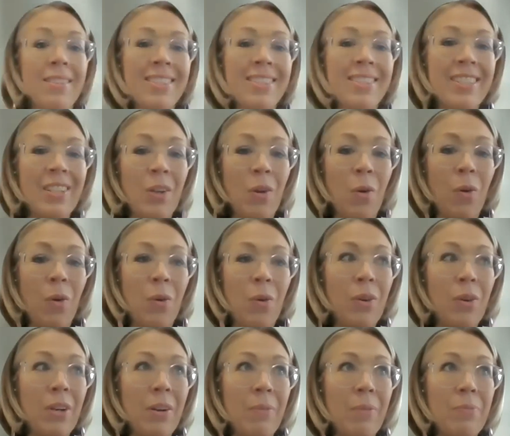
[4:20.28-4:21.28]
you know,
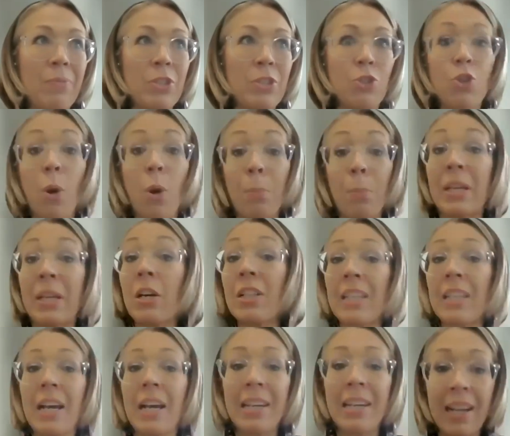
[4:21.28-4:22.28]
shopping.
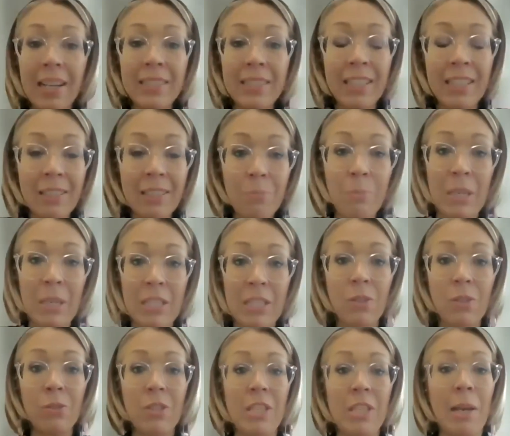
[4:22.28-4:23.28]
Another
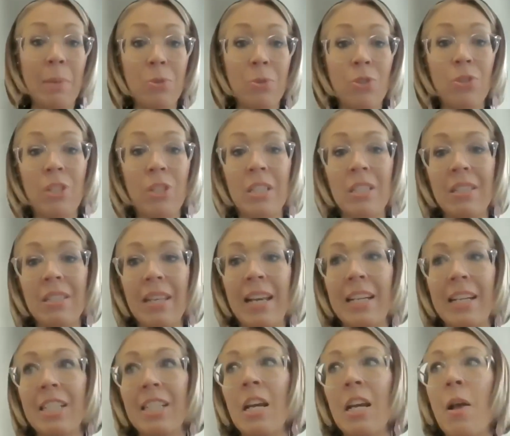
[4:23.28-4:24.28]
misconception is
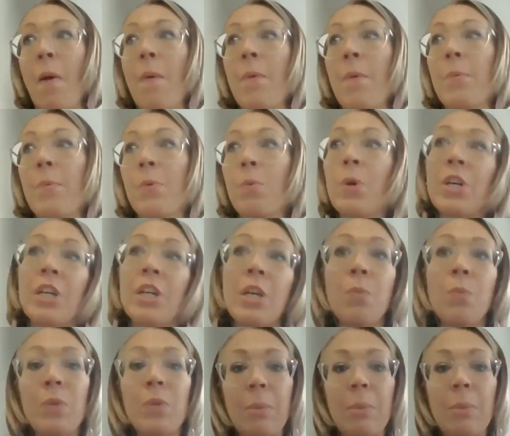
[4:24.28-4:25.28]
that
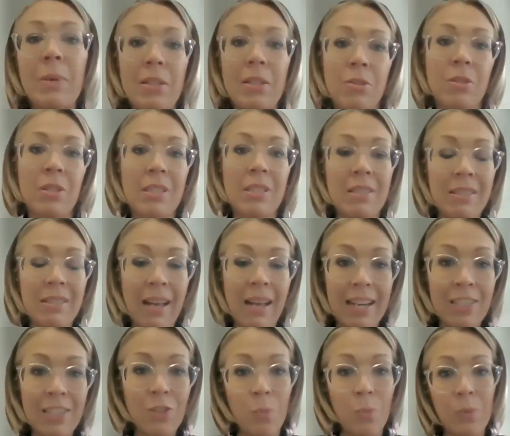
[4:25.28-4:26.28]
working with a personal
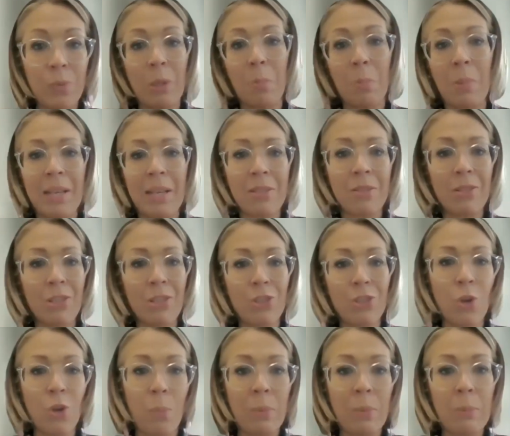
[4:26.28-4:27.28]
stylist or with a personal
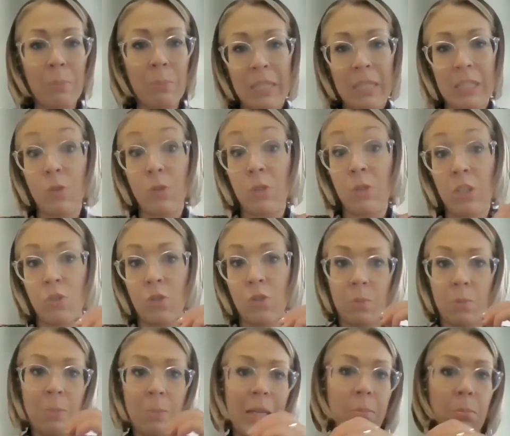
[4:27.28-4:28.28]
shopper means you need to
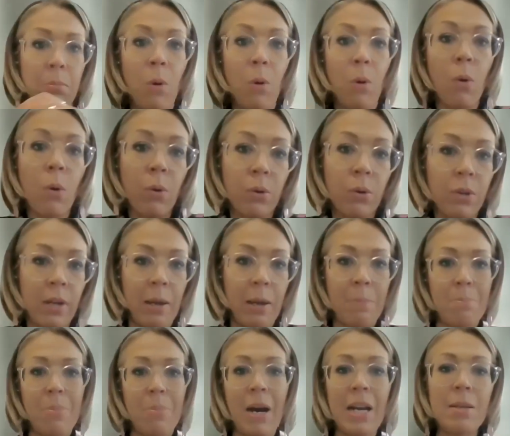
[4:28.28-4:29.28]
spend more
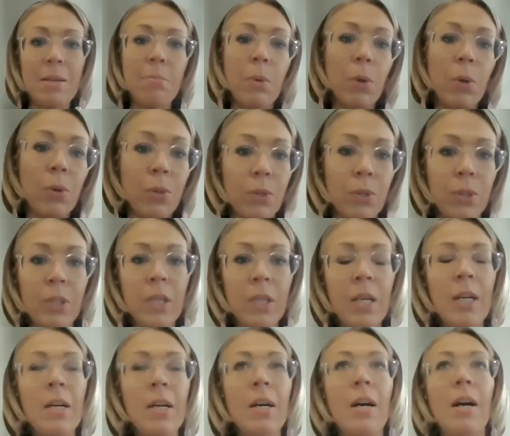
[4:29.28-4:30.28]
and buy more.
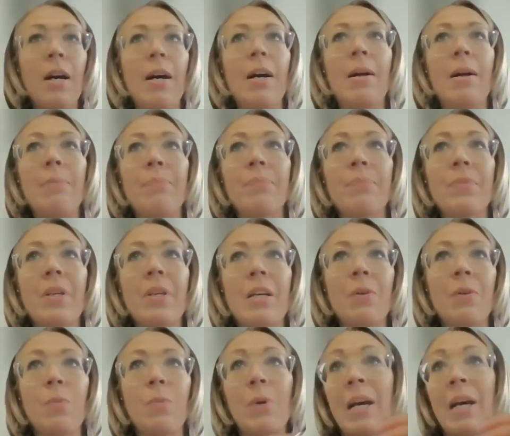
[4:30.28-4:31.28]
Um,
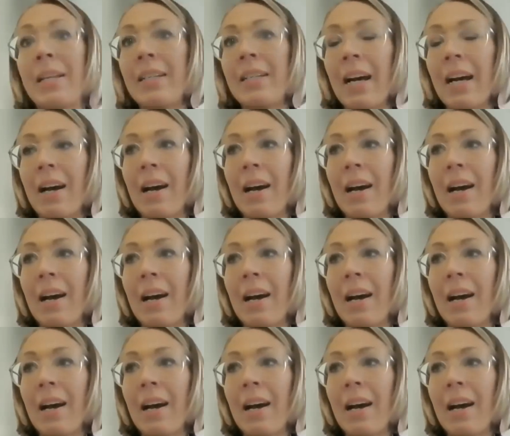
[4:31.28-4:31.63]
when